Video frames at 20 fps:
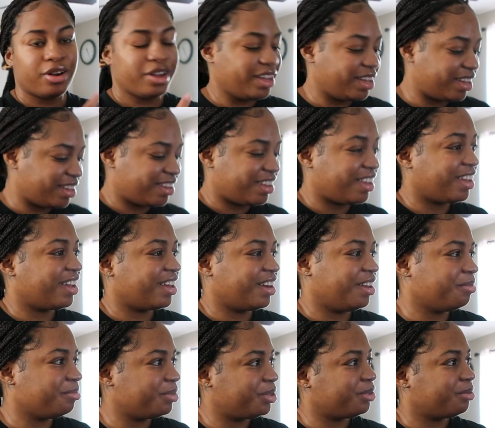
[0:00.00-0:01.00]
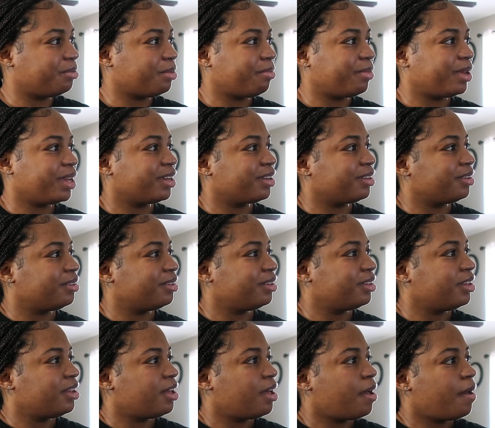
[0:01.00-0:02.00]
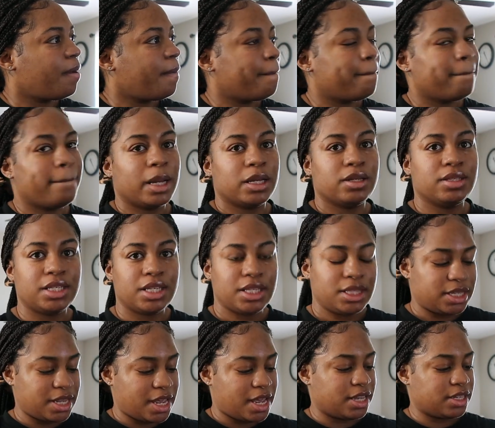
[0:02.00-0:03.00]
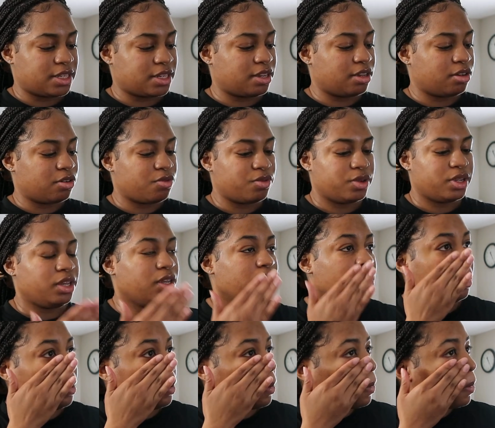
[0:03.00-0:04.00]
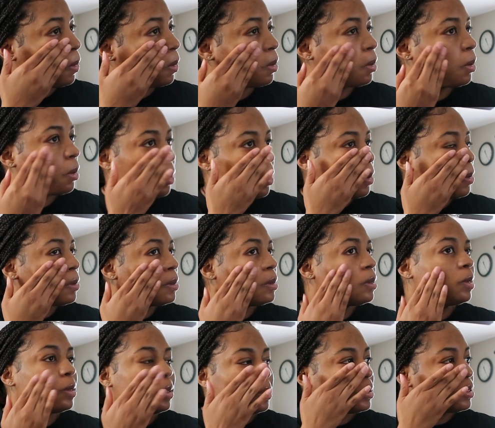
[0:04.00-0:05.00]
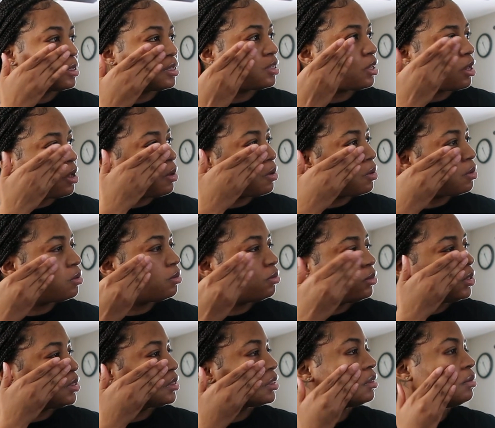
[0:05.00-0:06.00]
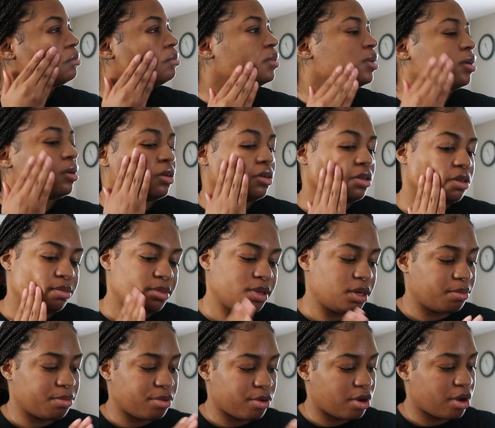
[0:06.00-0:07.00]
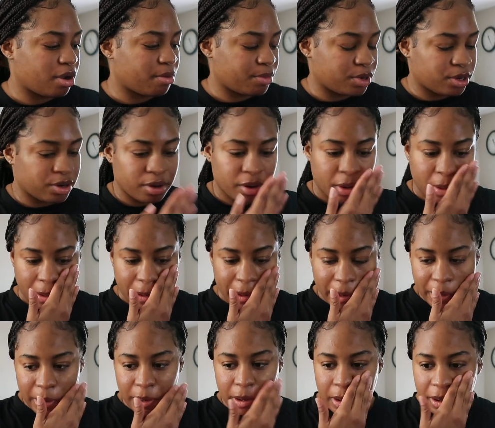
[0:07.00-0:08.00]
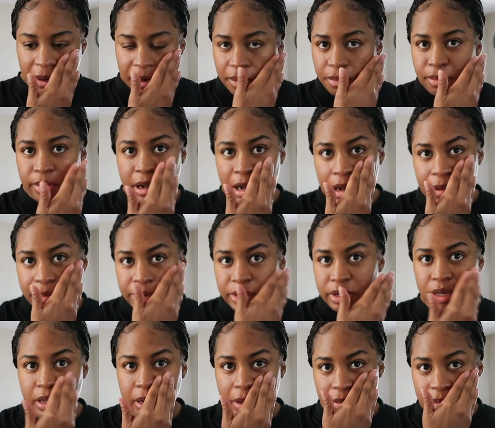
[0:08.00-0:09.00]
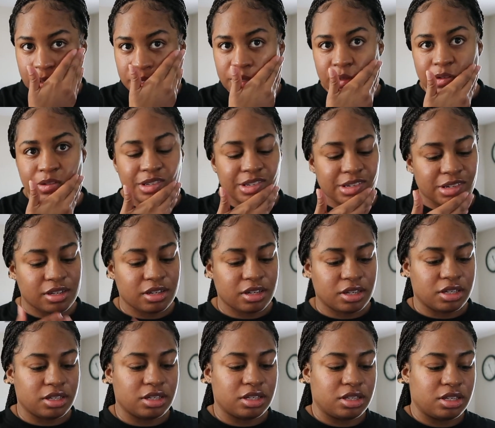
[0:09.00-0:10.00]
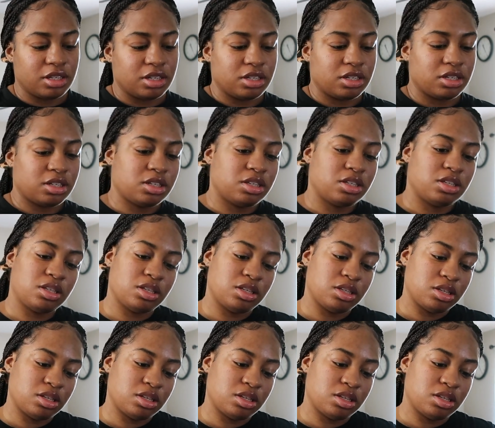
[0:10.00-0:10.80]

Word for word: working and I'm doing my makeup. Multitasking queen. So I'm just going to put on a little bit of primer. The primer that I'm using is this